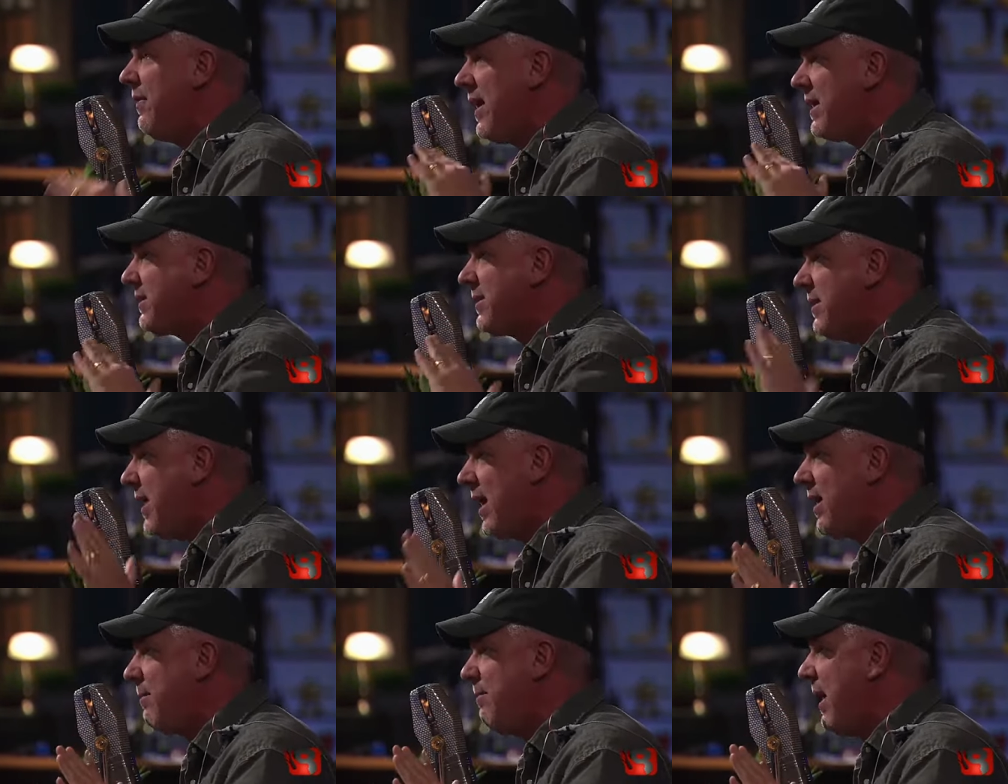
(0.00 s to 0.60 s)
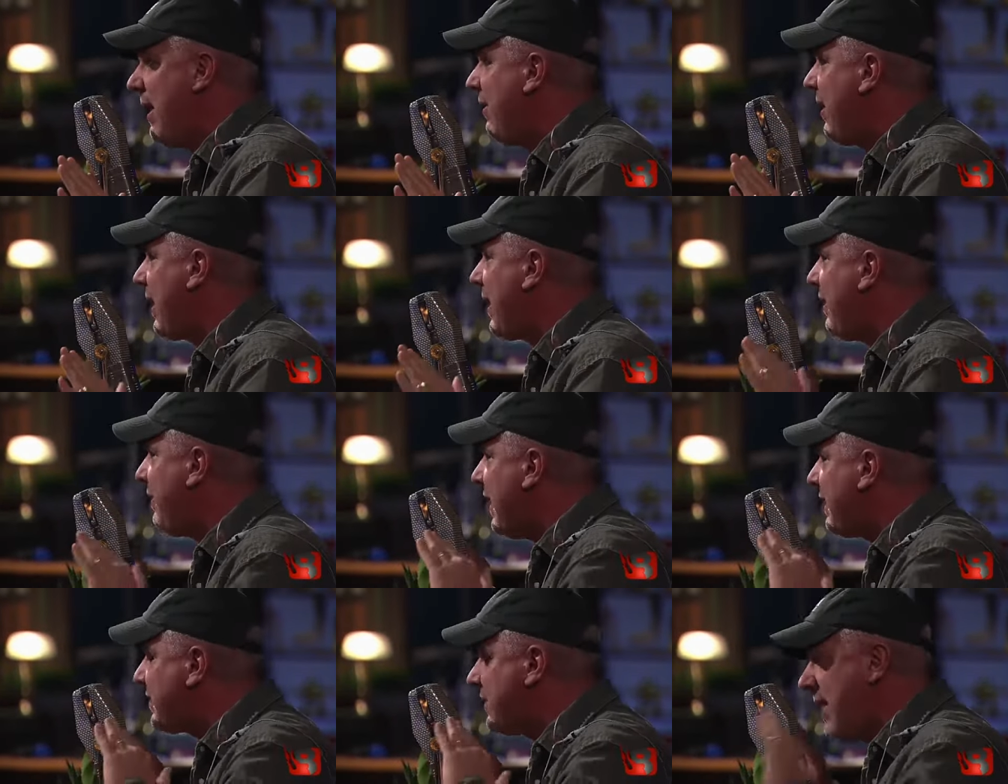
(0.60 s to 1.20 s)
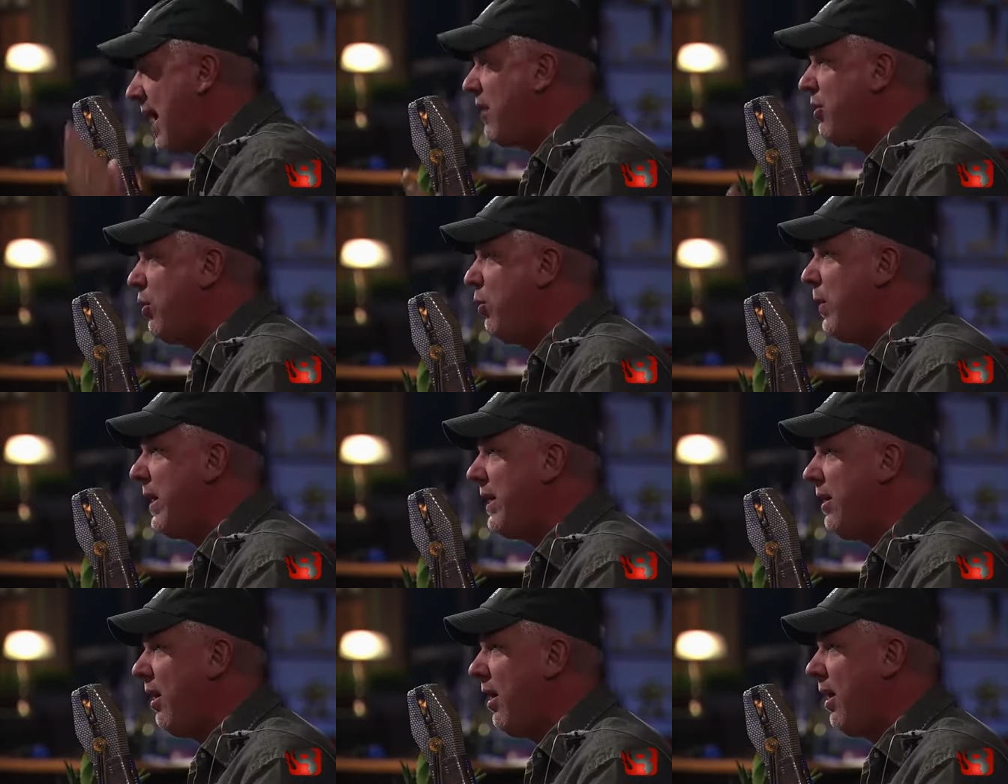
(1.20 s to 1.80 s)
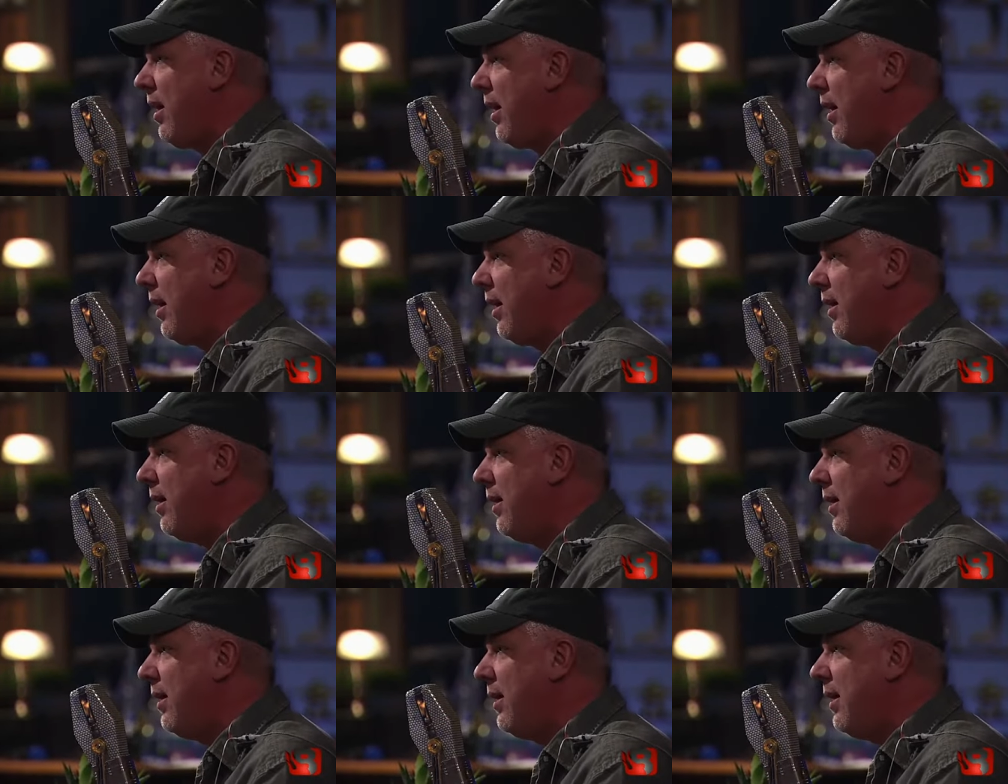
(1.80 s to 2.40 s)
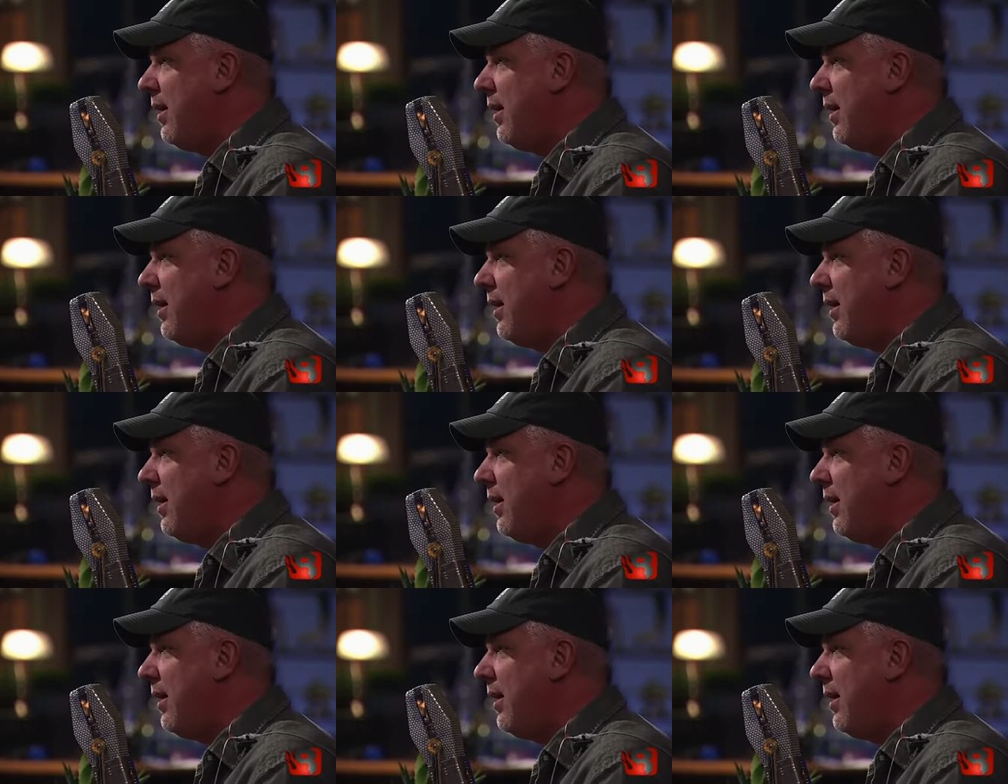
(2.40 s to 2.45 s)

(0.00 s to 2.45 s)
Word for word: That's not America. That's not who we are.